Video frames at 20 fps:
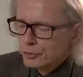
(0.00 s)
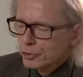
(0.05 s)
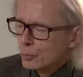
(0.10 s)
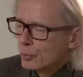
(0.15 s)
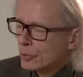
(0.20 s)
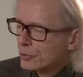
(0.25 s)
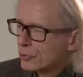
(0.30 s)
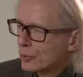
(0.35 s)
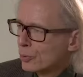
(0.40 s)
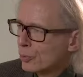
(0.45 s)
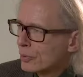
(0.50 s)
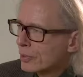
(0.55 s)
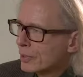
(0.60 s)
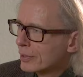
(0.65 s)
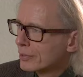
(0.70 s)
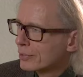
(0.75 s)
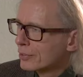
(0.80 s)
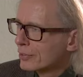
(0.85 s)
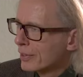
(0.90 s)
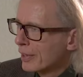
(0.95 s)
So we're
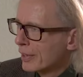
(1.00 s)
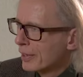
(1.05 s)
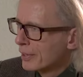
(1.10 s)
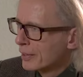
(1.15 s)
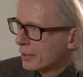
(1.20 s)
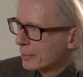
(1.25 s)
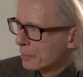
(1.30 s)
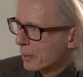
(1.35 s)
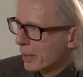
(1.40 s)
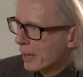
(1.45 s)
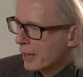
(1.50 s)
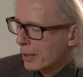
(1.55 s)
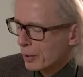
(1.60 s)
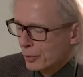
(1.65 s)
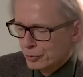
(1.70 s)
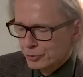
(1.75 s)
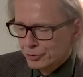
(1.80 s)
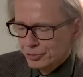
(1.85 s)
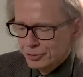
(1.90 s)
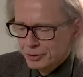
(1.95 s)
talking today
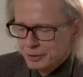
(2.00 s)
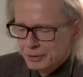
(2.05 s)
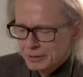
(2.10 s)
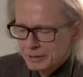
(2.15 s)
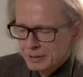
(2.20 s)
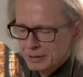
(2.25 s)
about